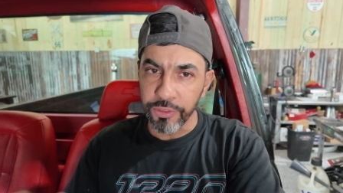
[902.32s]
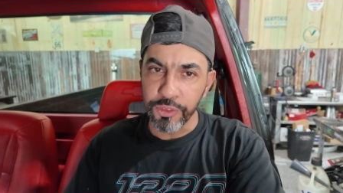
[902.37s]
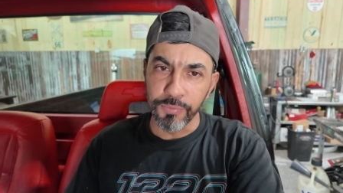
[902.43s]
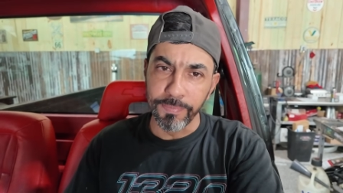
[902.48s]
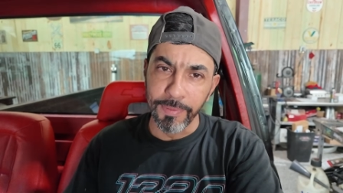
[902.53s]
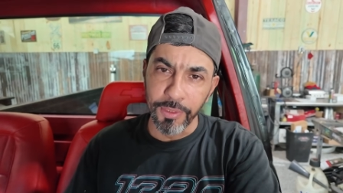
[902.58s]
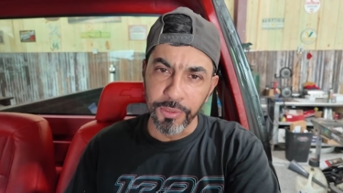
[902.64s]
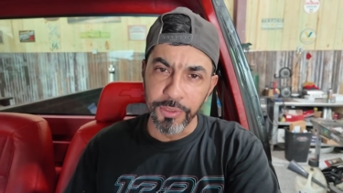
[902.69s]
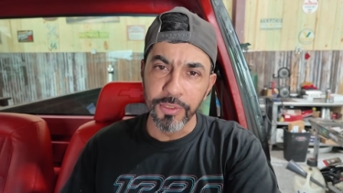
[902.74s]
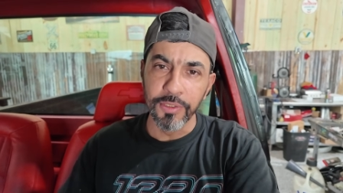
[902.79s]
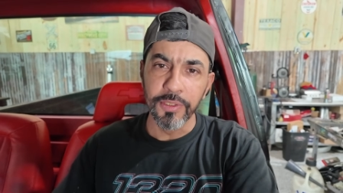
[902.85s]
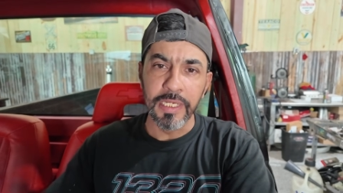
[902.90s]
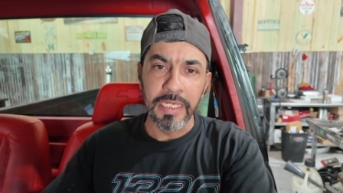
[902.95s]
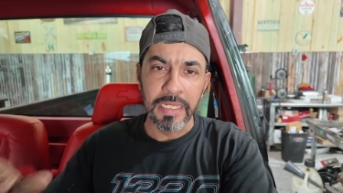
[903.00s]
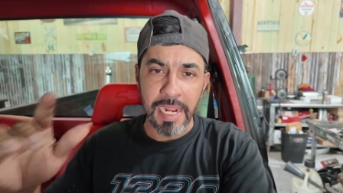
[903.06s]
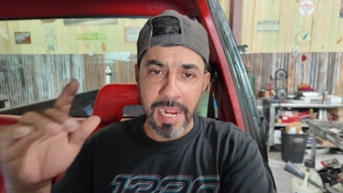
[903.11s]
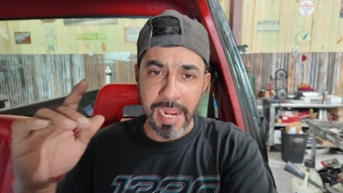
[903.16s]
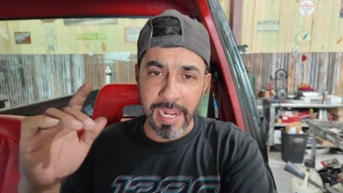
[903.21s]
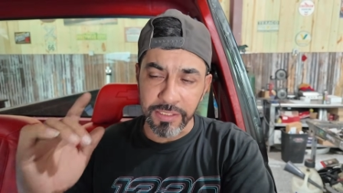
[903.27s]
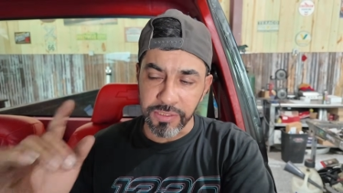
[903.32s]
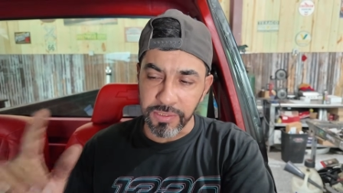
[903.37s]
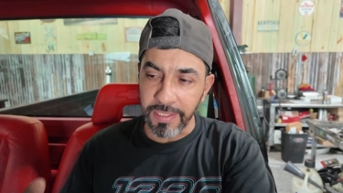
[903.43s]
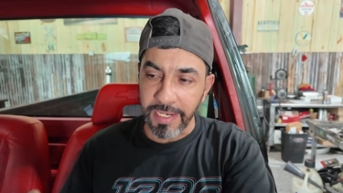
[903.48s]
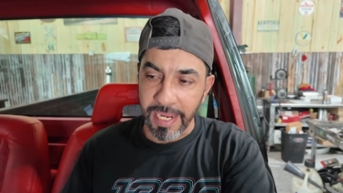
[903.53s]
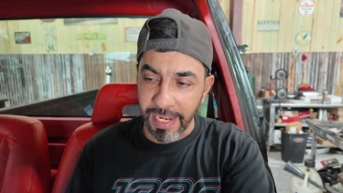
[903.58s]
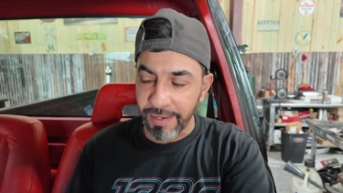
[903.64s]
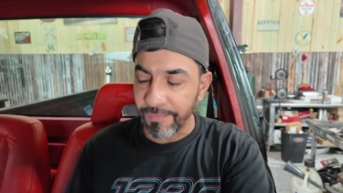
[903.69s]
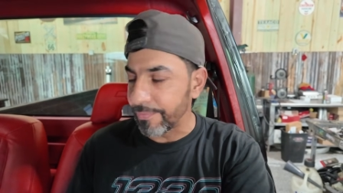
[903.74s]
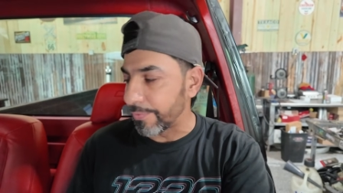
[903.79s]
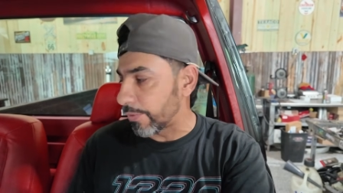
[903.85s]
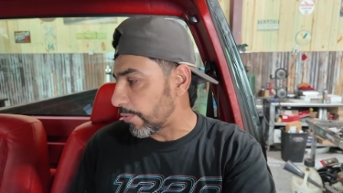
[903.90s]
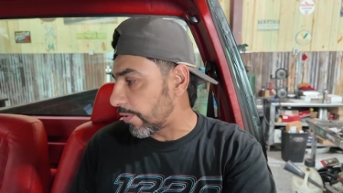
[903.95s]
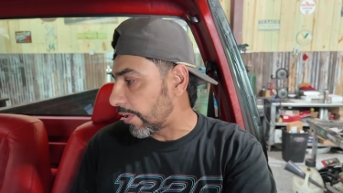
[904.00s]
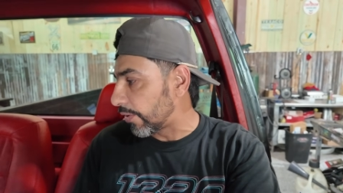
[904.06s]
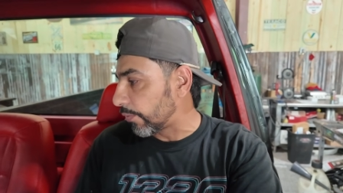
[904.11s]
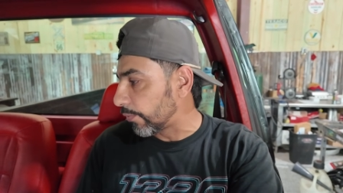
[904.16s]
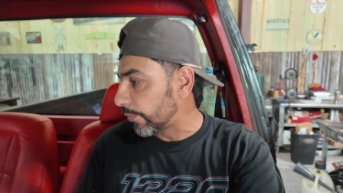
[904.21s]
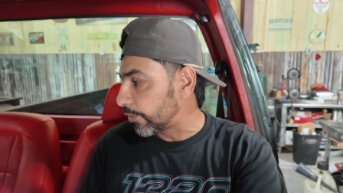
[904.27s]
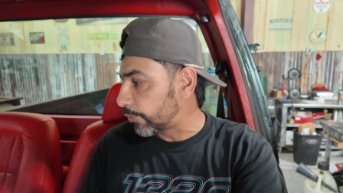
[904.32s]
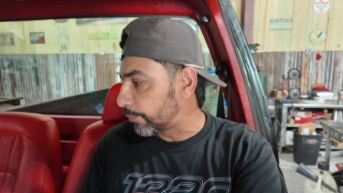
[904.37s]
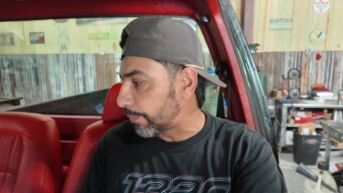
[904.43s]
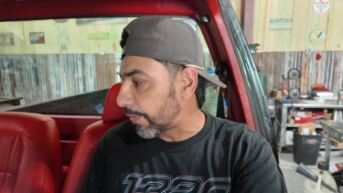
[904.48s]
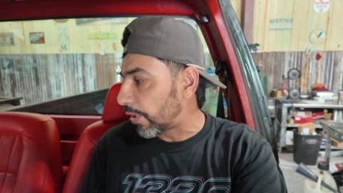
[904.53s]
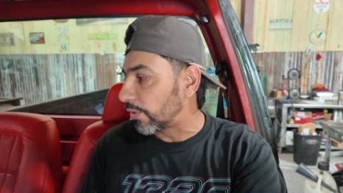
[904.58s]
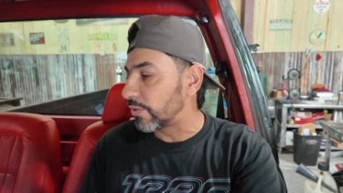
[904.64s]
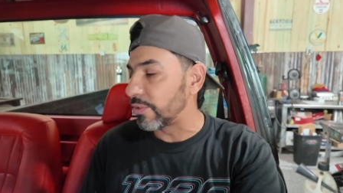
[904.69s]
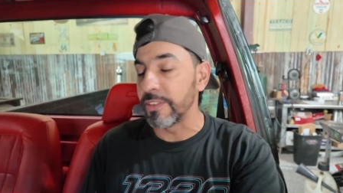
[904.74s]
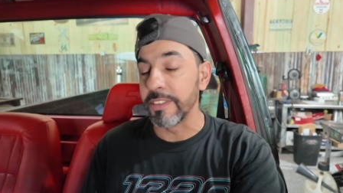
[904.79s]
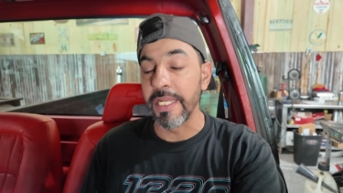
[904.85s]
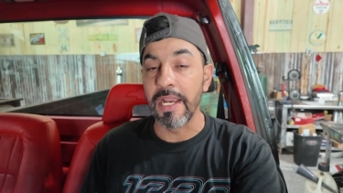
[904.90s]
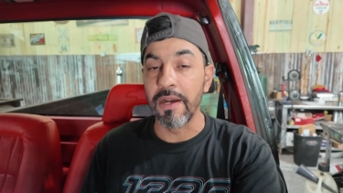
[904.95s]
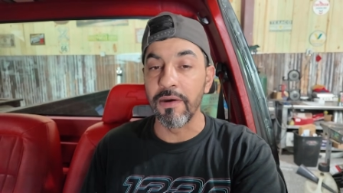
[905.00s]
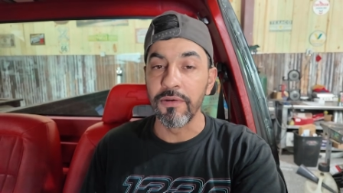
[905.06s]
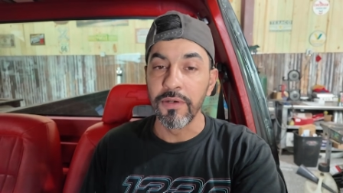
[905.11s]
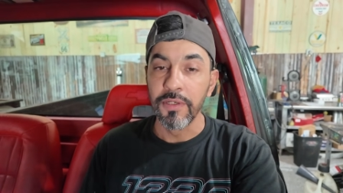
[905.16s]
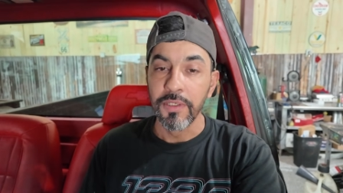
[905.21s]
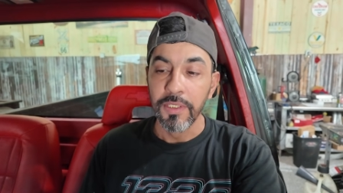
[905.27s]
smoother, and I actually have throttle response now.